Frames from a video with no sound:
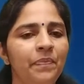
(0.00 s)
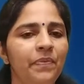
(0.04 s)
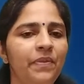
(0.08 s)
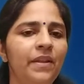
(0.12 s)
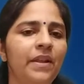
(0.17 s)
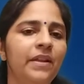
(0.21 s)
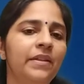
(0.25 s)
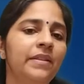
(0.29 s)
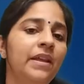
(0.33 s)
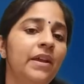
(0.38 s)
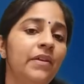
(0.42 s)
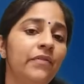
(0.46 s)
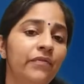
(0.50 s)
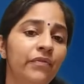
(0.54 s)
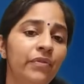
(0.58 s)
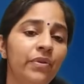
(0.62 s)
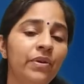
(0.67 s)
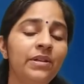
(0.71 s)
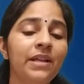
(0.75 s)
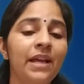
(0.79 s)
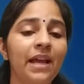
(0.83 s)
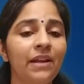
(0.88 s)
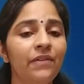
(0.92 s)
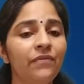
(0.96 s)
their
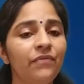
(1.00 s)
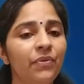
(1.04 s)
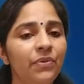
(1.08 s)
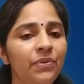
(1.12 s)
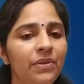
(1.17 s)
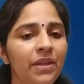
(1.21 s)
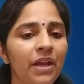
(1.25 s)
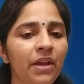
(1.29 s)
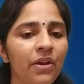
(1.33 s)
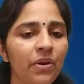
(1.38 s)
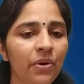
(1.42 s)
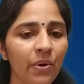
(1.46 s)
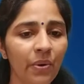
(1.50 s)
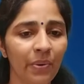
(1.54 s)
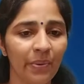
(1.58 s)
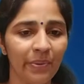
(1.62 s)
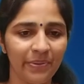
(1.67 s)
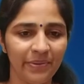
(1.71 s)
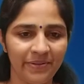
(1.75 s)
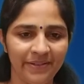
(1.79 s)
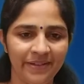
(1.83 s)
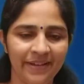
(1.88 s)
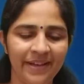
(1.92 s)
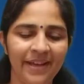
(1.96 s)
food and for their
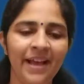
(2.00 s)
growth.